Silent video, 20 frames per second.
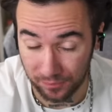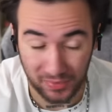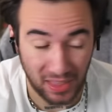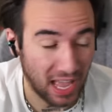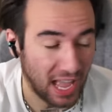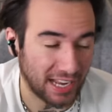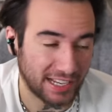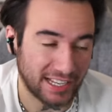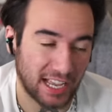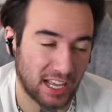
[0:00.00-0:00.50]

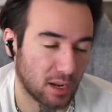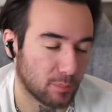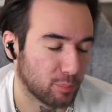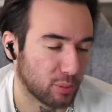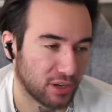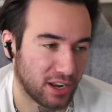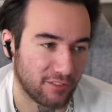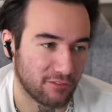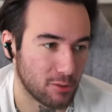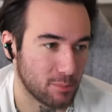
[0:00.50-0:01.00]
I gotta put
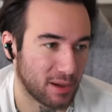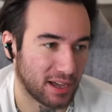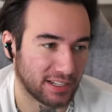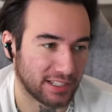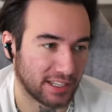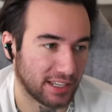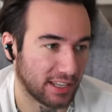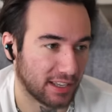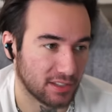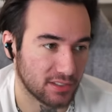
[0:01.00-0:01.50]
everybody
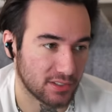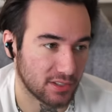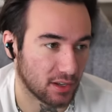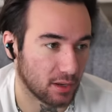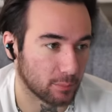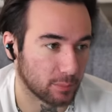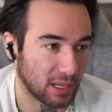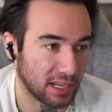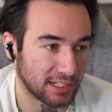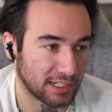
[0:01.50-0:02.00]
hands
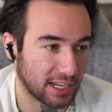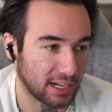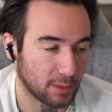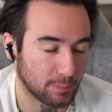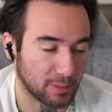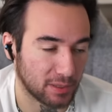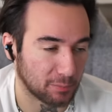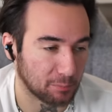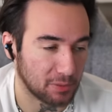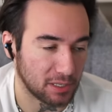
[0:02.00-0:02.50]
up. I gotta
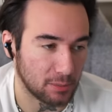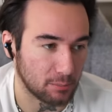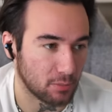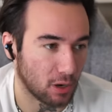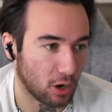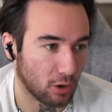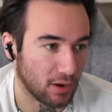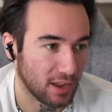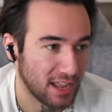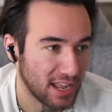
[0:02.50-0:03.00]
pick B,
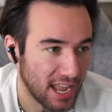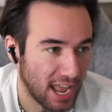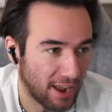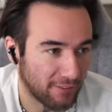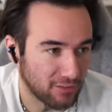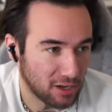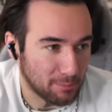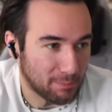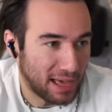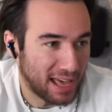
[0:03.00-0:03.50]
bro.
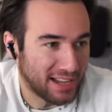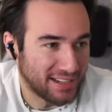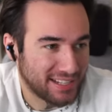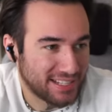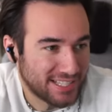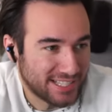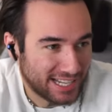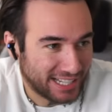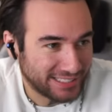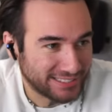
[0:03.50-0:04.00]
Everybody
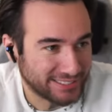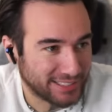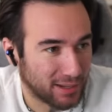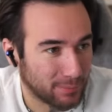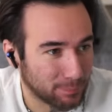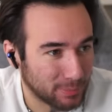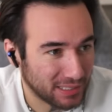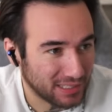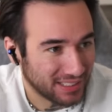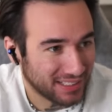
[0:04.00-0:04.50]
stand
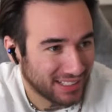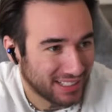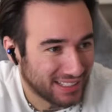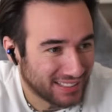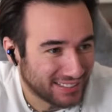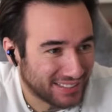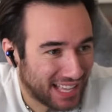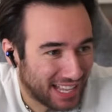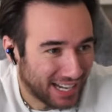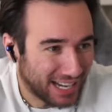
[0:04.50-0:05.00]
up.
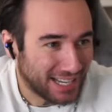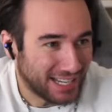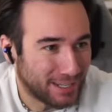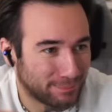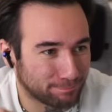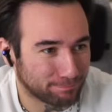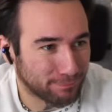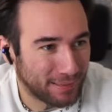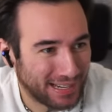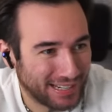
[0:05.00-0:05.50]
Like,
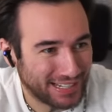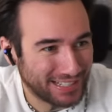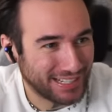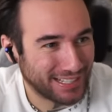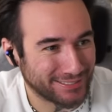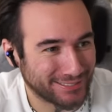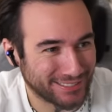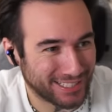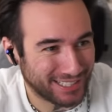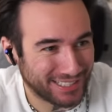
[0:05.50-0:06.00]

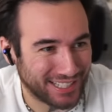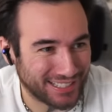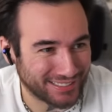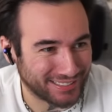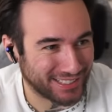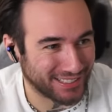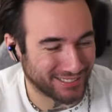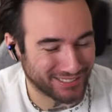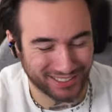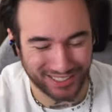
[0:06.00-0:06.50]

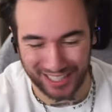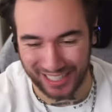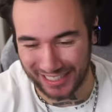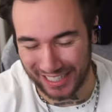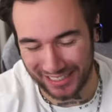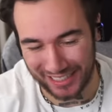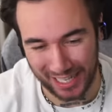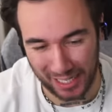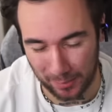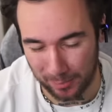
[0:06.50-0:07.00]
I
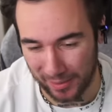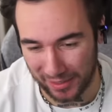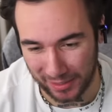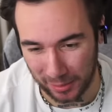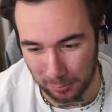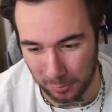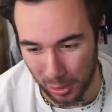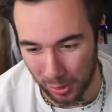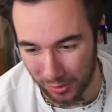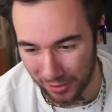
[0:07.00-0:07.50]
gotta pick it,
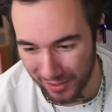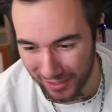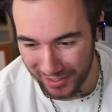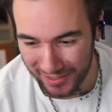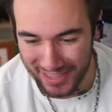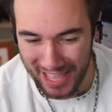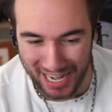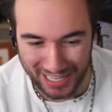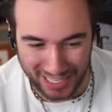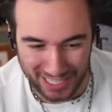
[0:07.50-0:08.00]
bro.
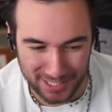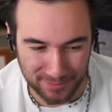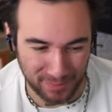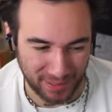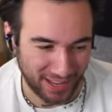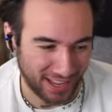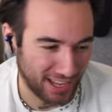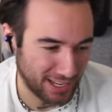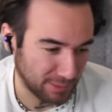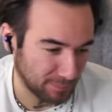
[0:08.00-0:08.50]
That gets me
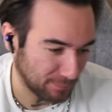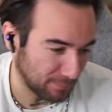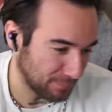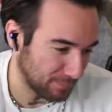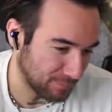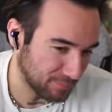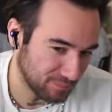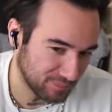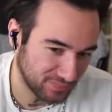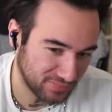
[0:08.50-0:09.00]
hype.
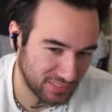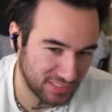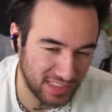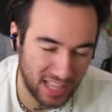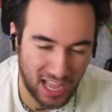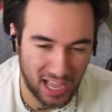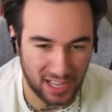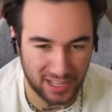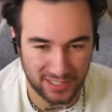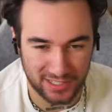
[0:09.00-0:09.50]

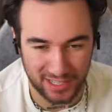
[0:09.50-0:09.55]
Nah, it's